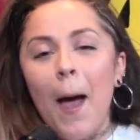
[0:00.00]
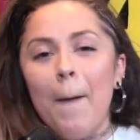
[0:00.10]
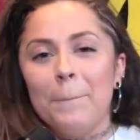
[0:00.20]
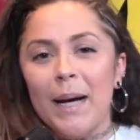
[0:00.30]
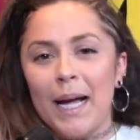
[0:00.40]

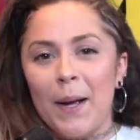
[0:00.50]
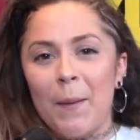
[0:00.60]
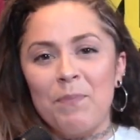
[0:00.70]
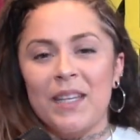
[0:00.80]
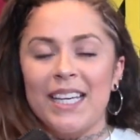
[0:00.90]

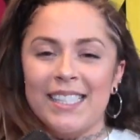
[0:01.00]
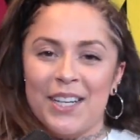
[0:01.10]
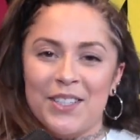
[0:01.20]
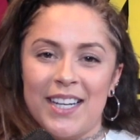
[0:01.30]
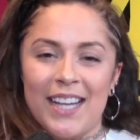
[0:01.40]
But he is
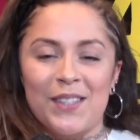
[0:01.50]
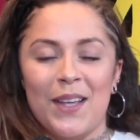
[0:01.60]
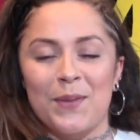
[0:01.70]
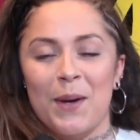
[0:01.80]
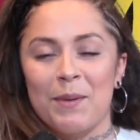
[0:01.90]
here today, so
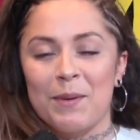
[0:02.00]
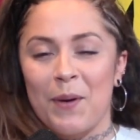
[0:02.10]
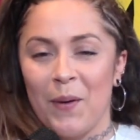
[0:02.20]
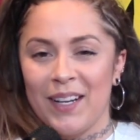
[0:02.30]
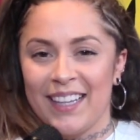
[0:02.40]
that's why we're
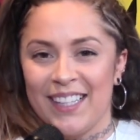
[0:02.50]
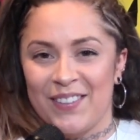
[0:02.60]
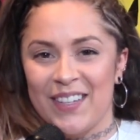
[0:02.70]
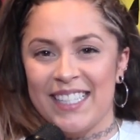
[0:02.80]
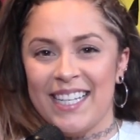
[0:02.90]
recording this
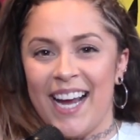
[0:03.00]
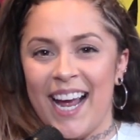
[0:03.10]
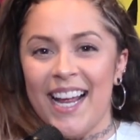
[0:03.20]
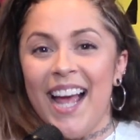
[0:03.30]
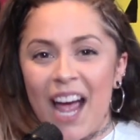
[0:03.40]
one tonight.